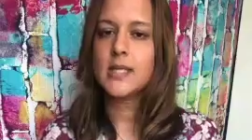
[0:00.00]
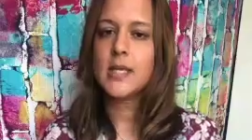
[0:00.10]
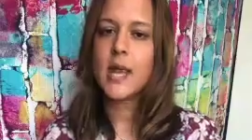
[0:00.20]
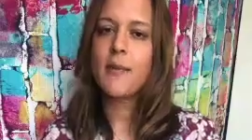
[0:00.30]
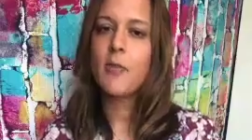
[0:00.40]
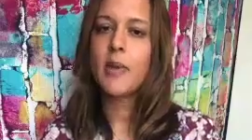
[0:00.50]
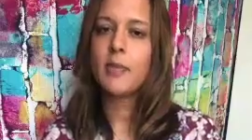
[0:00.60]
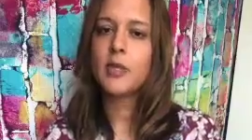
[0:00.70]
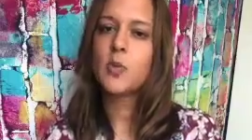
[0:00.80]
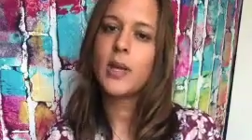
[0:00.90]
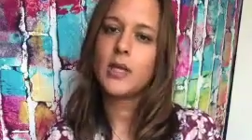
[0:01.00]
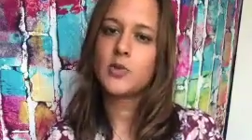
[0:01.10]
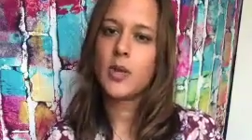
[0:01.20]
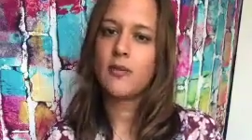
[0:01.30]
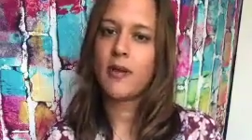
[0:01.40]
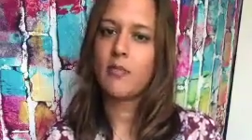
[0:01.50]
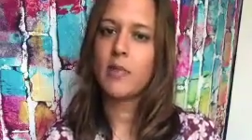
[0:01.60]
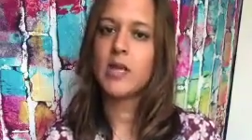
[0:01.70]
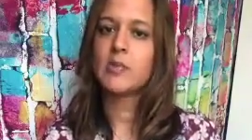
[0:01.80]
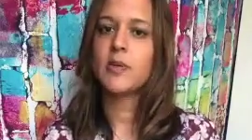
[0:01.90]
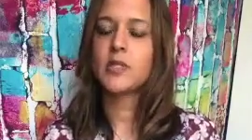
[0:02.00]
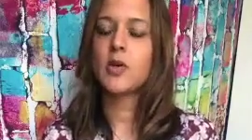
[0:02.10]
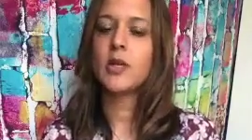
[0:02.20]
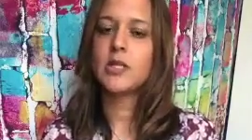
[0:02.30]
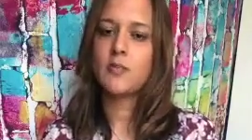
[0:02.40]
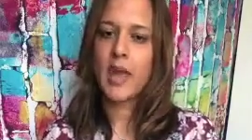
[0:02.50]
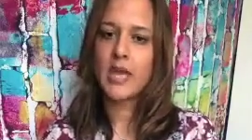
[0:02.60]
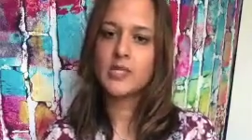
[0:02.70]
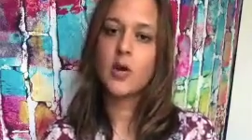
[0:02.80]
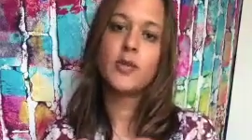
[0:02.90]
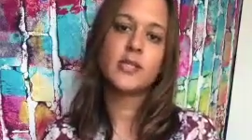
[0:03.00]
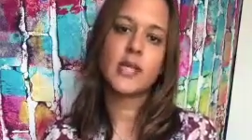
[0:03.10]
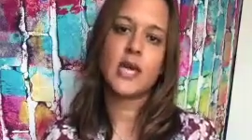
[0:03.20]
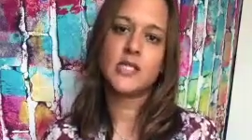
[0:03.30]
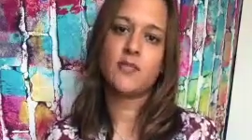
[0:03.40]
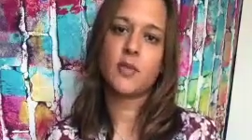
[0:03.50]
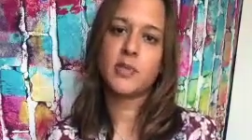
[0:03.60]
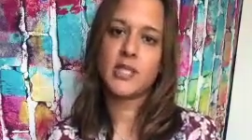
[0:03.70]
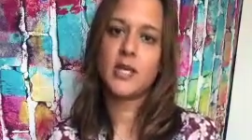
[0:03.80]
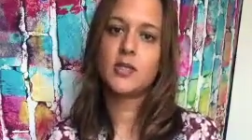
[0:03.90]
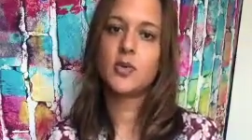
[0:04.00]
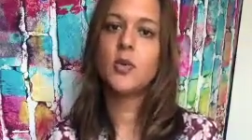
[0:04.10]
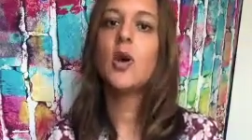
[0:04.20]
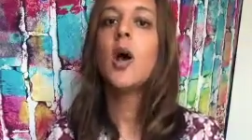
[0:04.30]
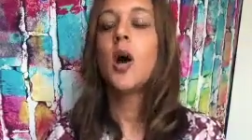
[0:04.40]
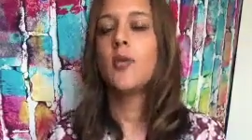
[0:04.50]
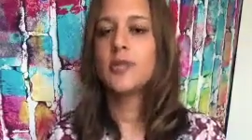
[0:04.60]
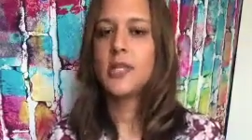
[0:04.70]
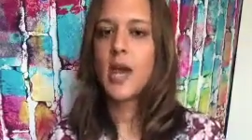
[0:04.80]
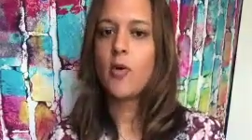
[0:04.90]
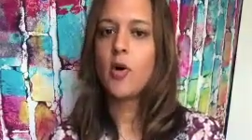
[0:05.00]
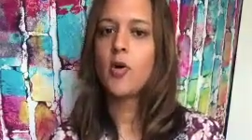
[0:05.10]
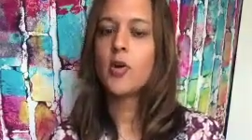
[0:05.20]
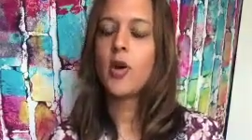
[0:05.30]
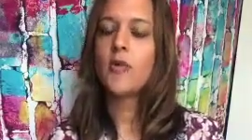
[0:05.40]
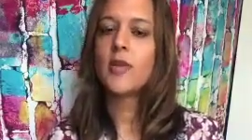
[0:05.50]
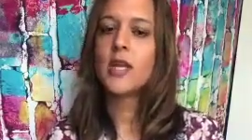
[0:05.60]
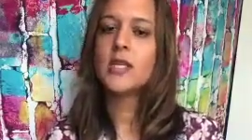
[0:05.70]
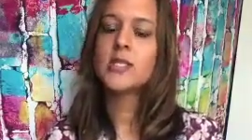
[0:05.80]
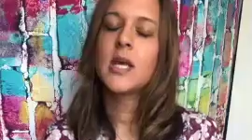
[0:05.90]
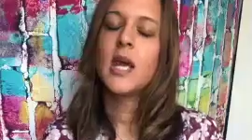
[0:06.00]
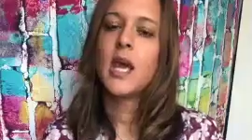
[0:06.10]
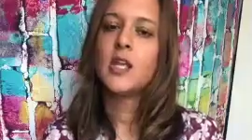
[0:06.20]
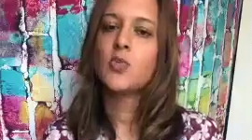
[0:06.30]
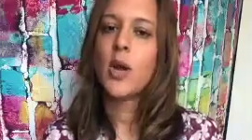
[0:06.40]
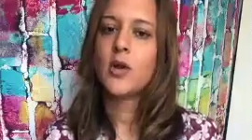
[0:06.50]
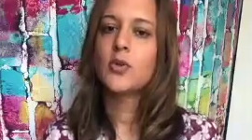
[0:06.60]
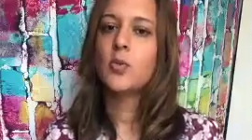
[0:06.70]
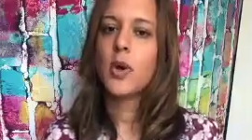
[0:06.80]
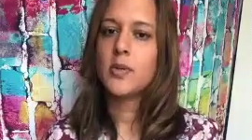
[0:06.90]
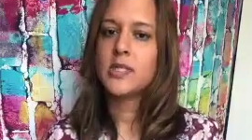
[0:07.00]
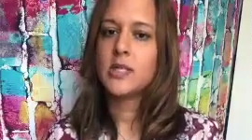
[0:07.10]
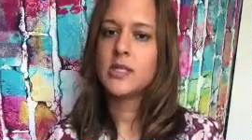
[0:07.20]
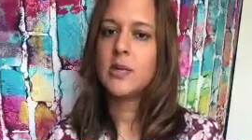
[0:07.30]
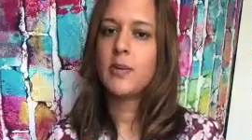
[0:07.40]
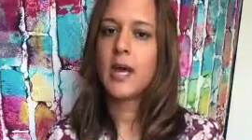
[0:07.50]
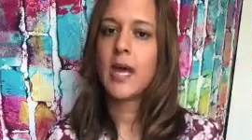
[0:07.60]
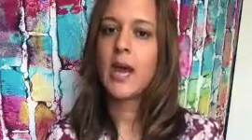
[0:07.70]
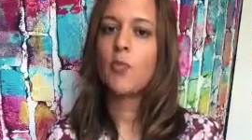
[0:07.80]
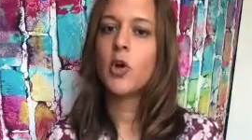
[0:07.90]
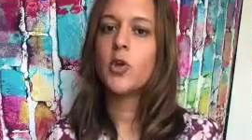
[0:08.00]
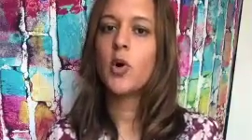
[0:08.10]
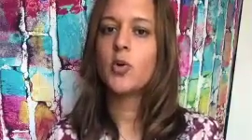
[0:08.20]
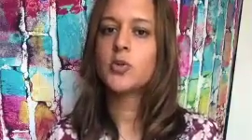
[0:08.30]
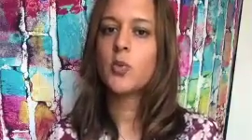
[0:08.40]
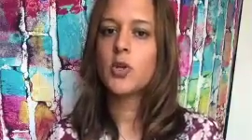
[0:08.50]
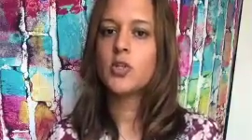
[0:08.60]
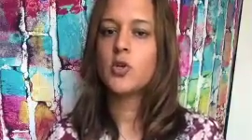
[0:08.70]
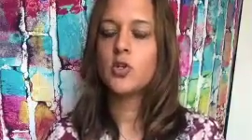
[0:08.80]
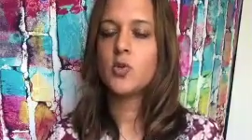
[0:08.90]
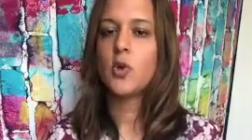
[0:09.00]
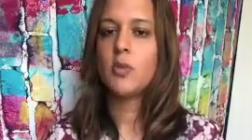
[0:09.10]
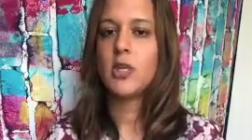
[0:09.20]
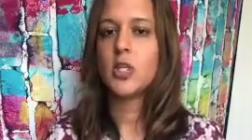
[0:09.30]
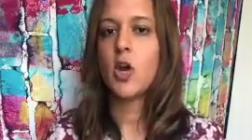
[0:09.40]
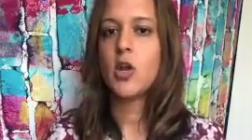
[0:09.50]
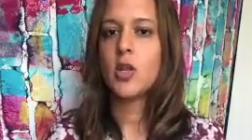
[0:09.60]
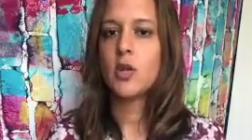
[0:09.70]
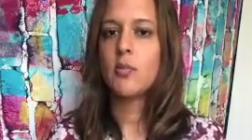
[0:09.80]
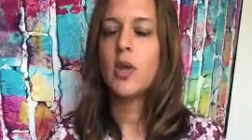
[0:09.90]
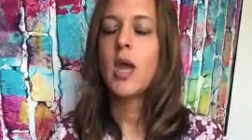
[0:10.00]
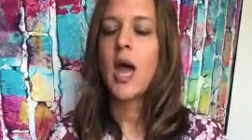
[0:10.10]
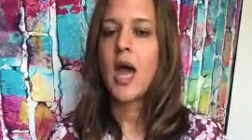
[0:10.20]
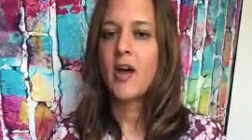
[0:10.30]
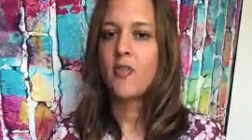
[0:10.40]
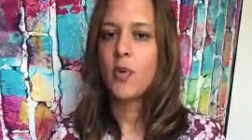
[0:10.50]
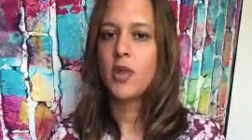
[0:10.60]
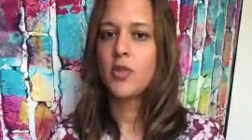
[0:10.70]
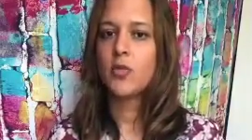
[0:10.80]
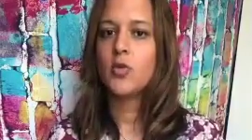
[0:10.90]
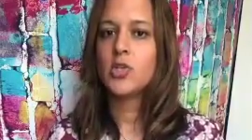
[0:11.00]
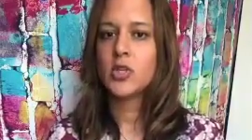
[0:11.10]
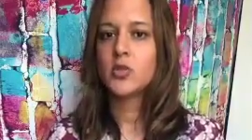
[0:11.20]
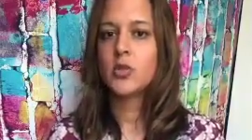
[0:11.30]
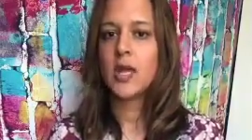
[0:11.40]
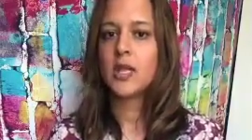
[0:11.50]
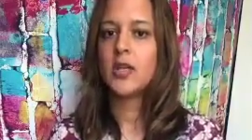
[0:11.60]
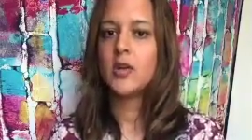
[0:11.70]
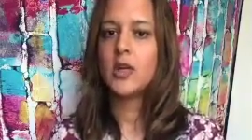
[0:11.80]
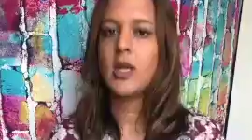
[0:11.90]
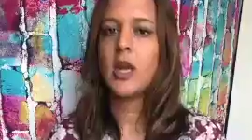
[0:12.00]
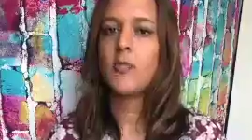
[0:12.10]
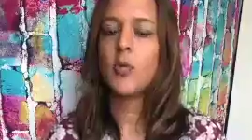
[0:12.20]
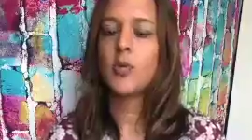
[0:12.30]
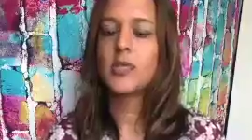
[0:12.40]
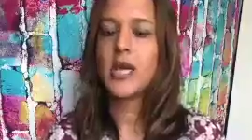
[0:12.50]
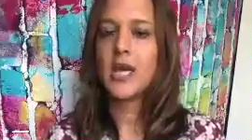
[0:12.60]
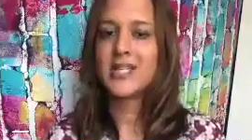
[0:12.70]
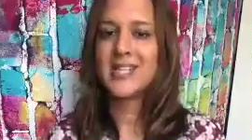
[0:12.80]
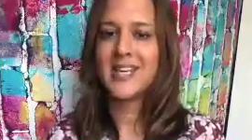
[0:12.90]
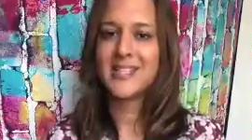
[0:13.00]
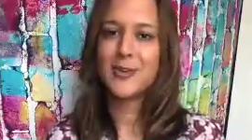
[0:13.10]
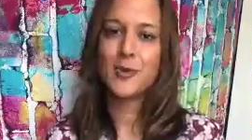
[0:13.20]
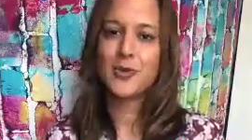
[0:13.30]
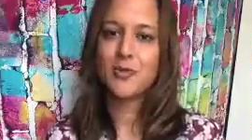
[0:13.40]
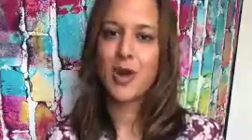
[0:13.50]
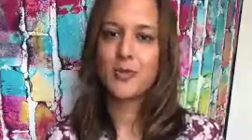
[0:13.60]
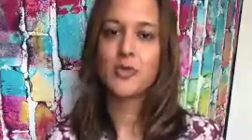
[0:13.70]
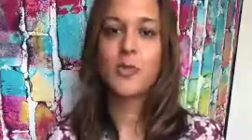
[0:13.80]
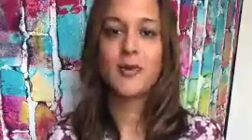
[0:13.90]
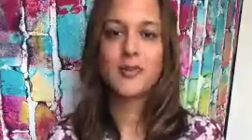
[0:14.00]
to take about maybe 20-25 minutes, but it's all going to depend on the size of the potato, obviously how hot your oven is as well. So what I would say is keep an eye, and what you also want to do is you want to be turning them halfway through, just so that you can get both sides nice and golden brown. So about